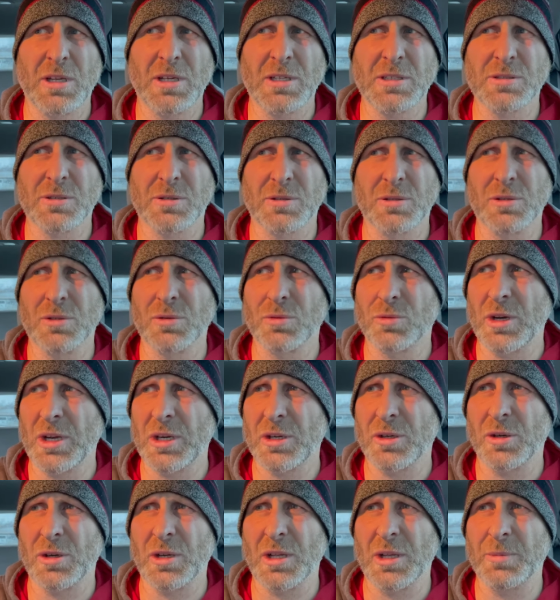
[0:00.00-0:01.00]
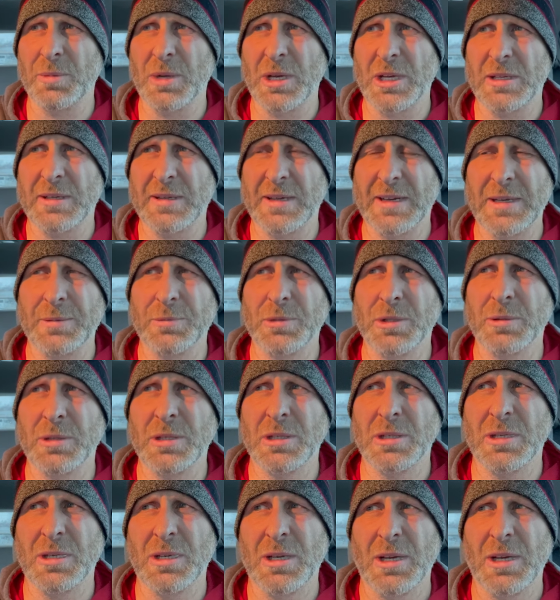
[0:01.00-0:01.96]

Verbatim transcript: so a new record in my time limit.